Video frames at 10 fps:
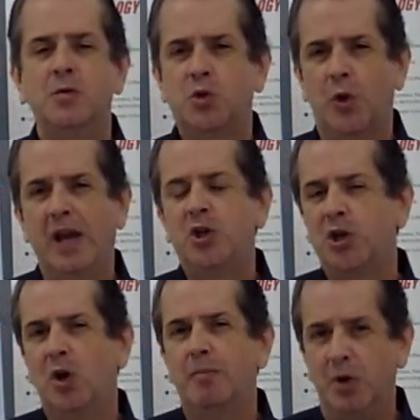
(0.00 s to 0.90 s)
trade
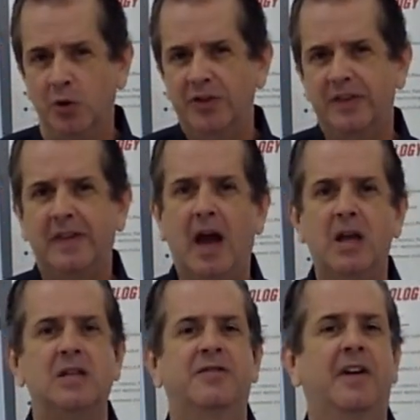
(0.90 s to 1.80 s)
show booth
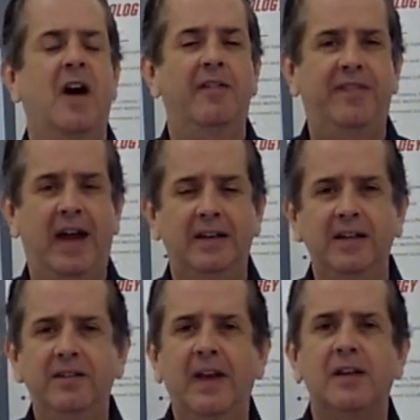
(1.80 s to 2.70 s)
that is effective.